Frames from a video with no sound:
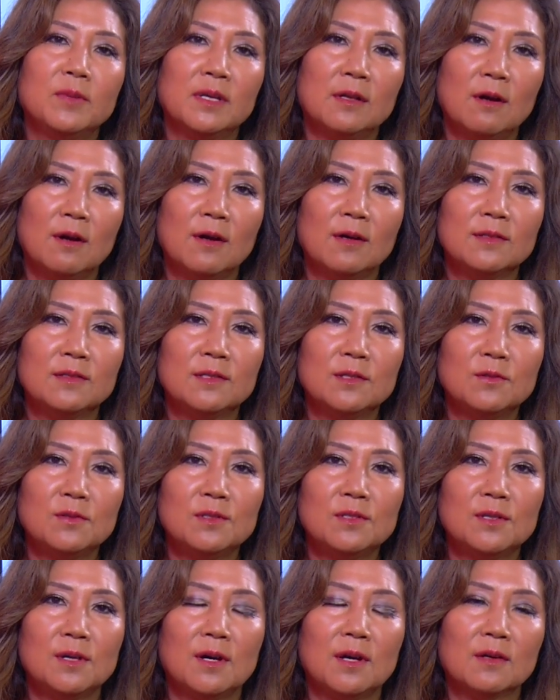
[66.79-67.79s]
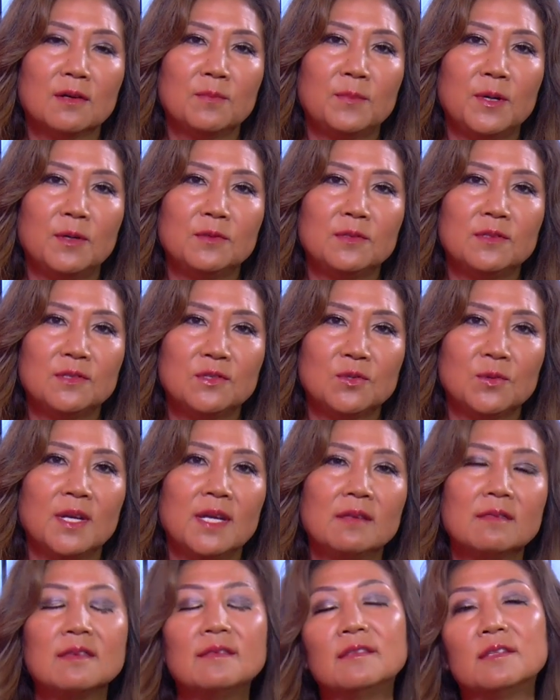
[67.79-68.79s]
but also to talk about
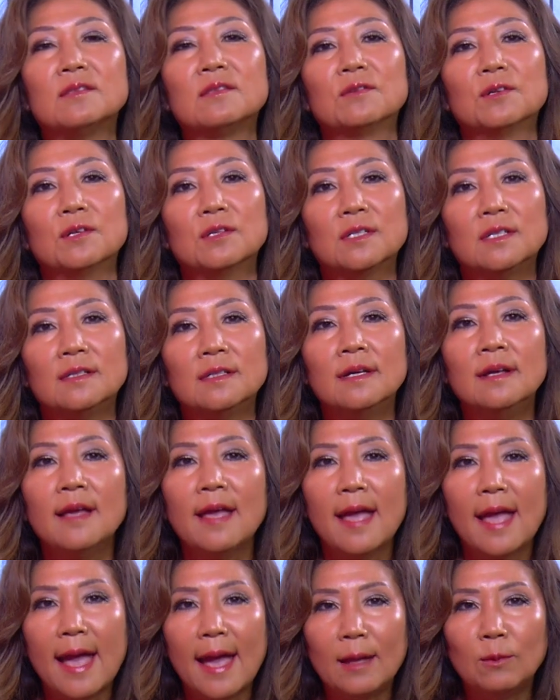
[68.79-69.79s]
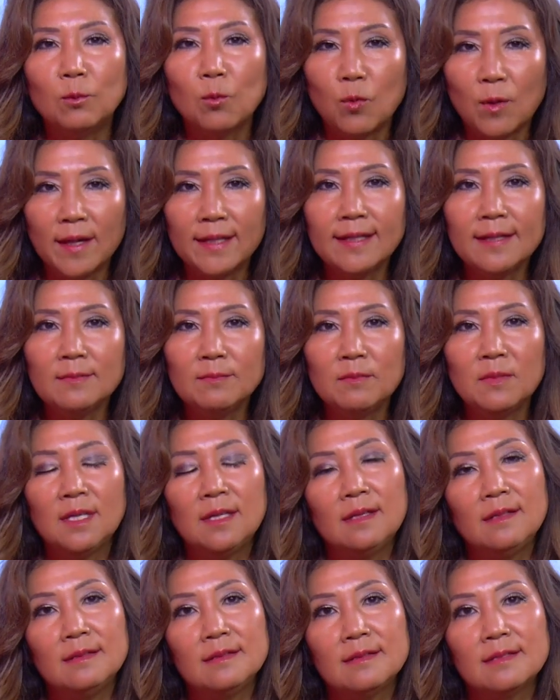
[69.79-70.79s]
strength in the circle and what it
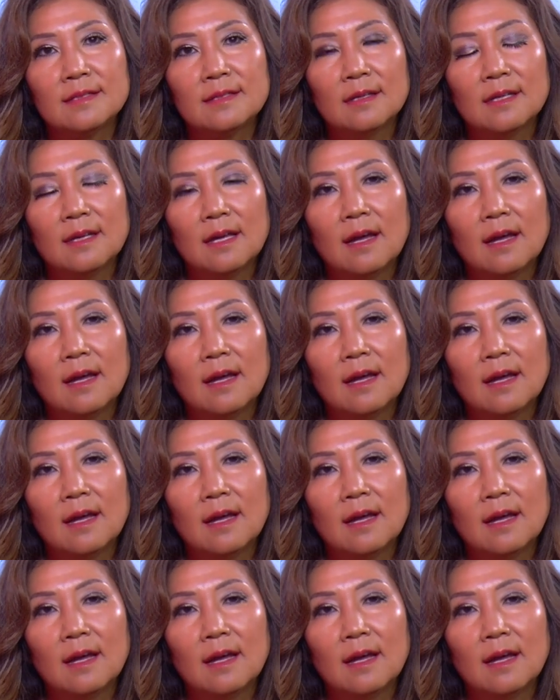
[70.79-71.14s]
means,